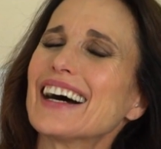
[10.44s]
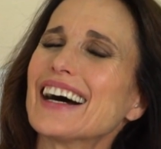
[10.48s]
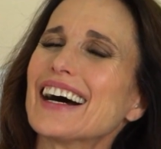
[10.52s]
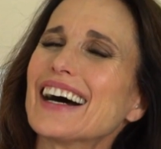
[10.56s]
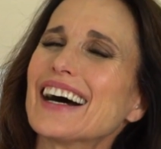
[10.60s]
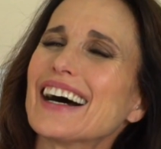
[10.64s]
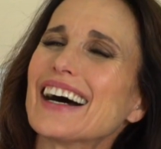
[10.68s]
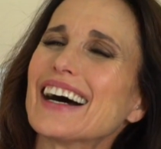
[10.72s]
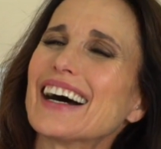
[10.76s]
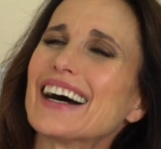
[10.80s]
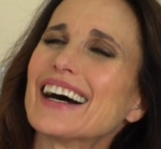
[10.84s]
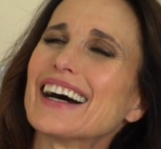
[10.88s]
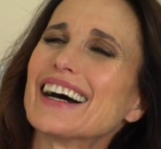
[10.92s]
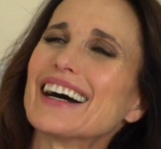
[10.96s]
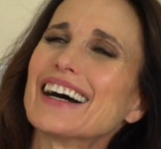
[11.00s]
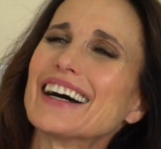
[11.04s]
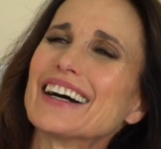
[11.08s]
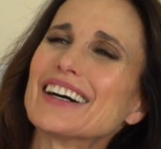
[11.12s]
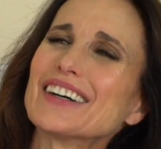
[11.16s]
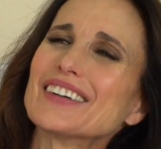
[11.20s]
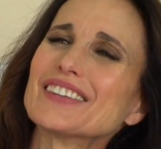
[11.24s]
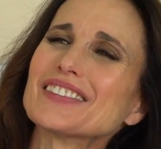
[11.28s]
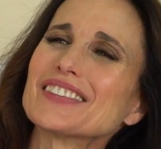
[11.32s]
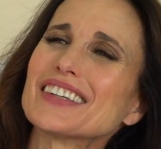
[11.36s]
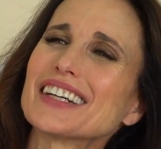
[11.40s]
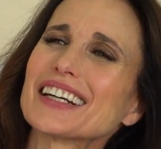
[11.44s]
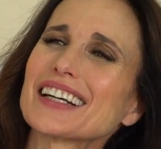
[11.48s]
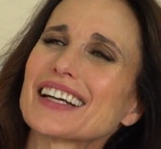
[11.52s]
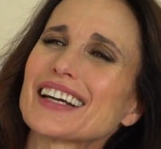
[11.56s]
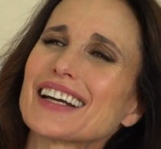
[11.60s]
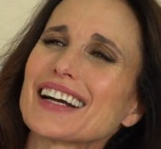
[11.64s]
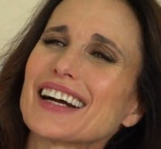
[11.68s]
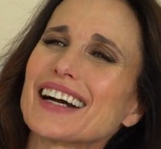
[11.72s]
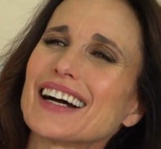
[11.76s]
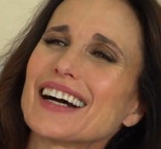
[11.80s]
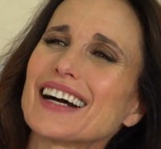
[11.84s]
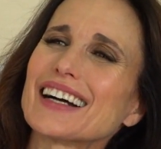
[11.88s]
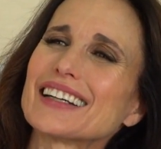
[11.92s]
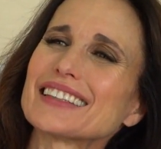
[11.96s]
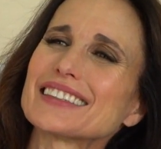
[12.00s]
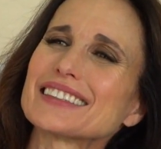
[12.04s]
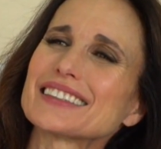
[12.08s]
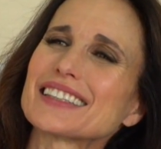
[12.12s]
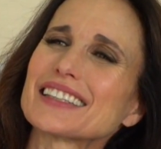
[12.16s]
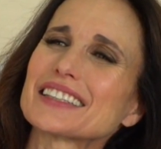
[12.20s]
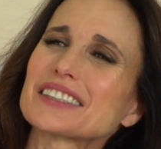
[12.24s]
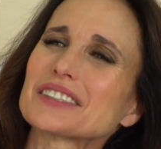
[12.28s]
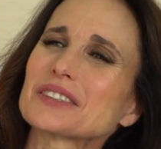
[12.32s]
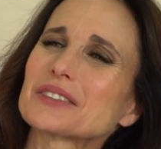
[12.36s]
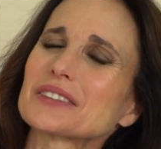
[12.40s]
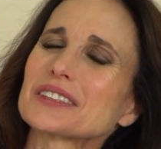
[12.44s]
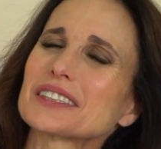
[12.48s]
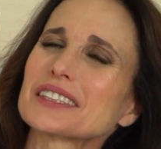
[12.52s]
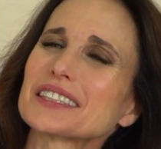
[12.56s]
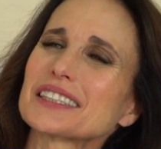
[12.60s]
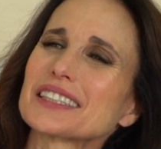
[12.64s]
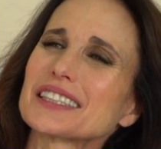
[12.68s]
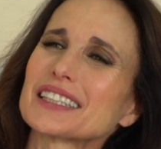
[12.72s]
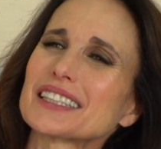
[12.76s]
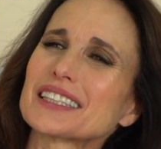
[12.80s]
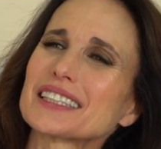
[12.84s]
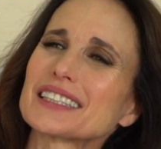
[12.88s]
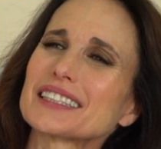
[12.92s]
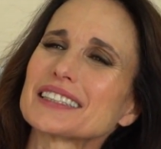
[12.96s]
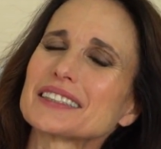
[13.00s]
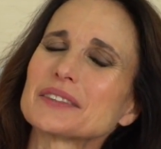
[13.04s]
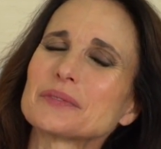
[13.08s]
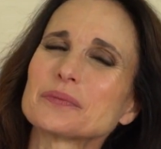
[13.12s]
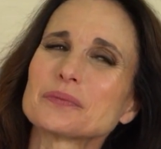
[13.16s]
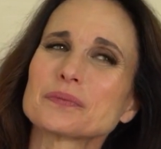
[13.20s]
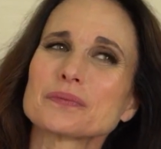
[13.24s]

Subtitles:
Oh my gosh, that's really good.